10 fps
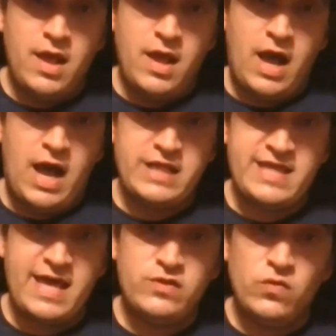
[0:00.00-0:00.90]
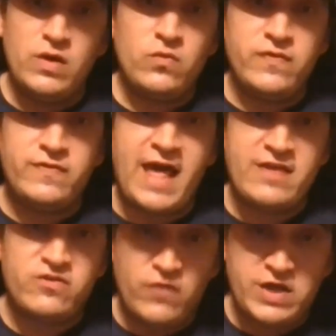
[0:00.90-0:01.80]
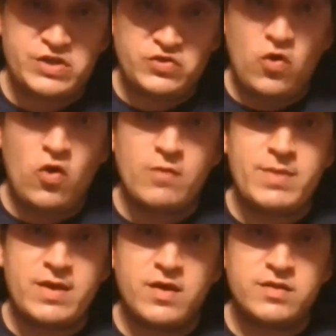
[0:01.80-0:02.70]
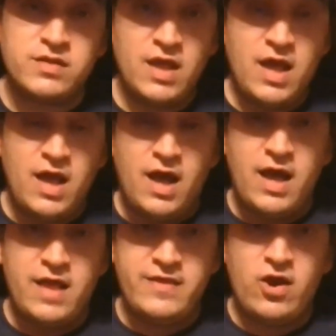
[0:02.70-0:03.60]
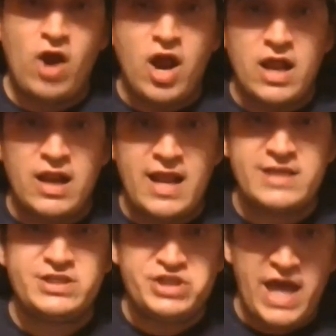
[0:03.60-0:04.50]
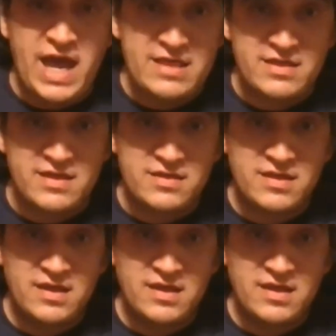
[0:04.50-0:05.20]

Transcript: I say do it with that strange dog because there are less chances